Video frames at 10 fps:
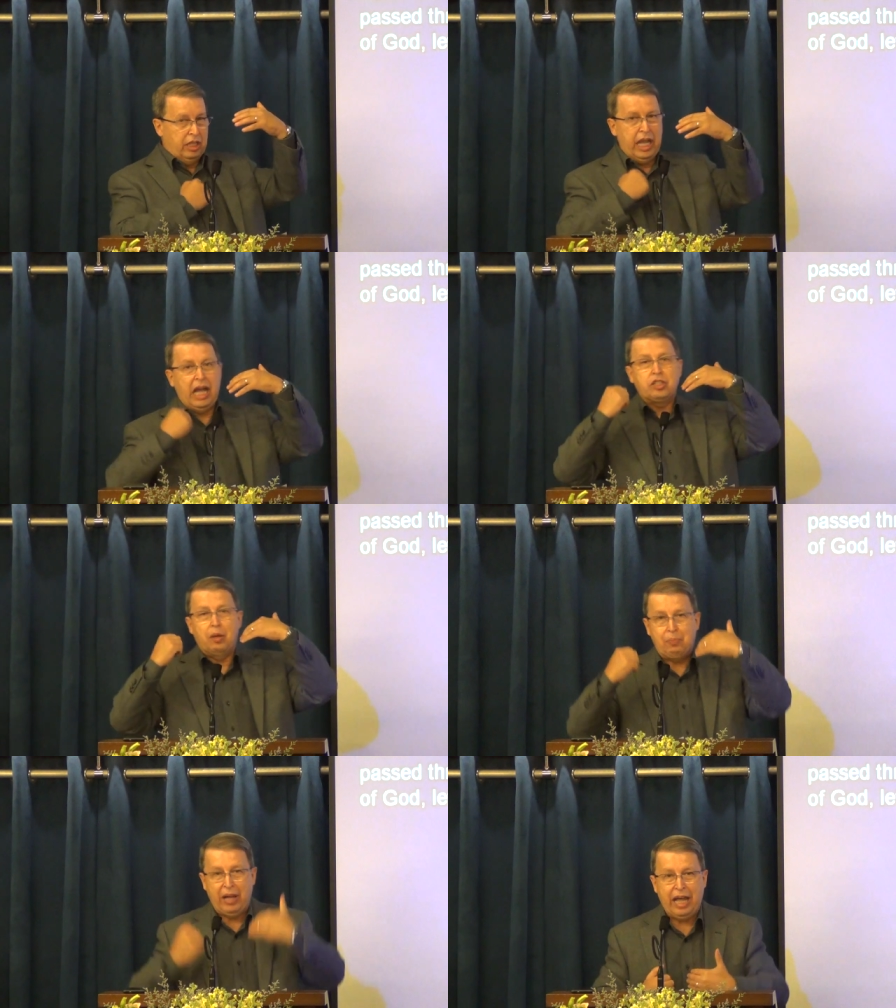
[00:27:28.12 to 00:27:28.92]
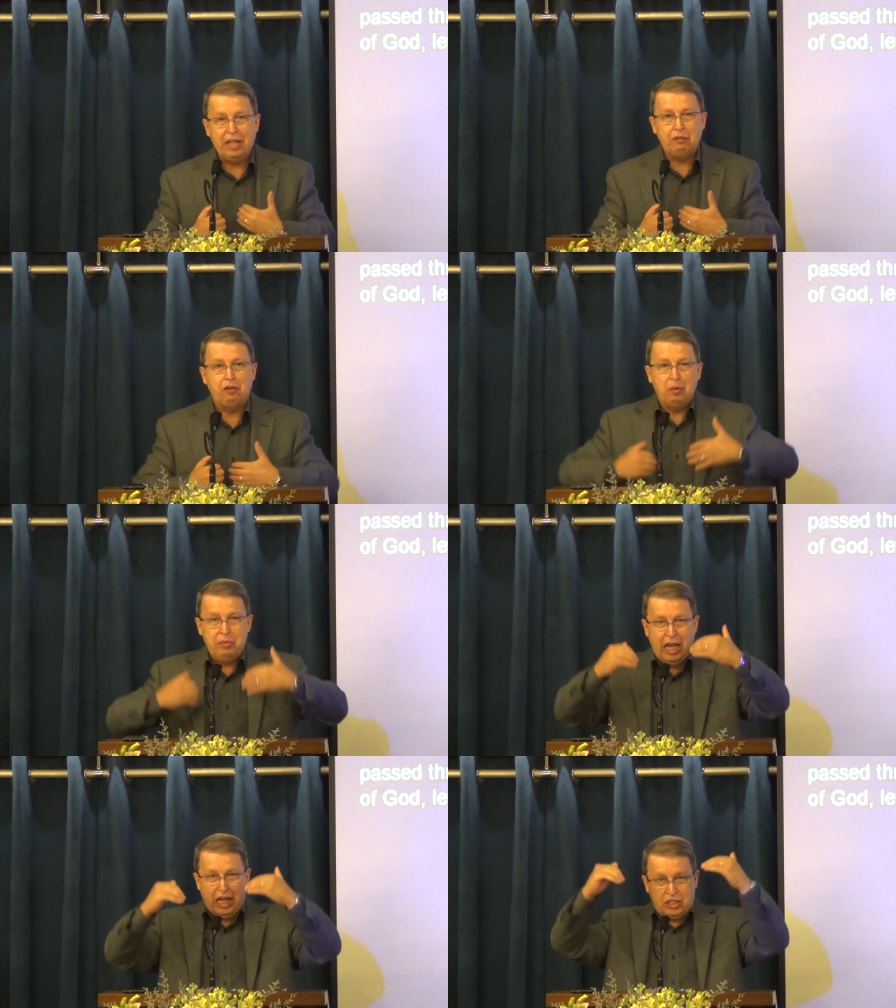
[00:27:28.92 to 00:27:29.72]
has a plan for
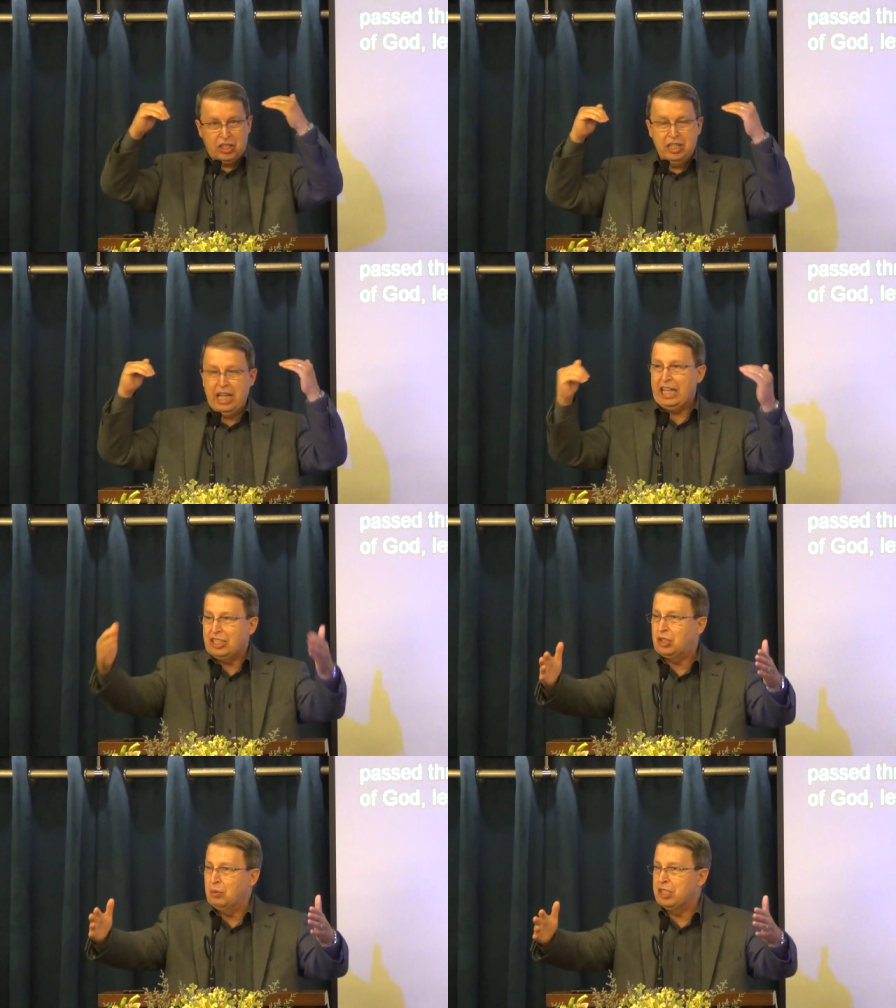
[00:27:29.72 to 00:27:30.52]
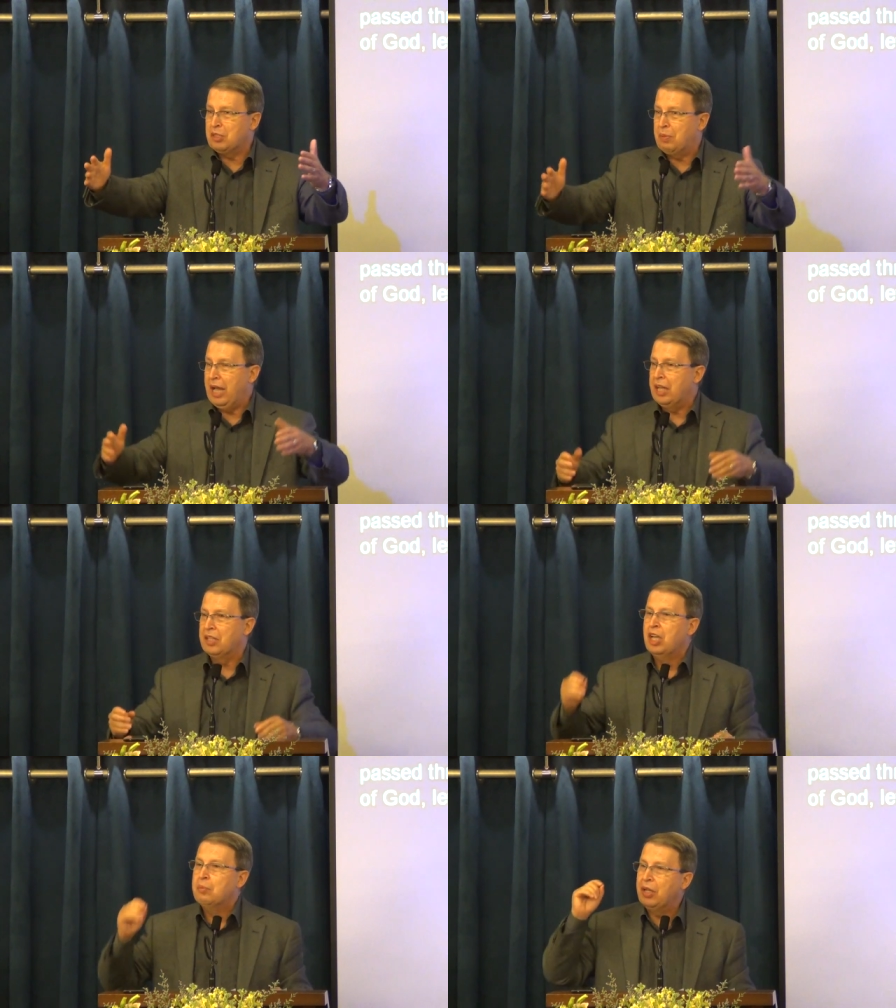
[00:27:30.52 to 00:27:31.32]
me. I say yes to His plan.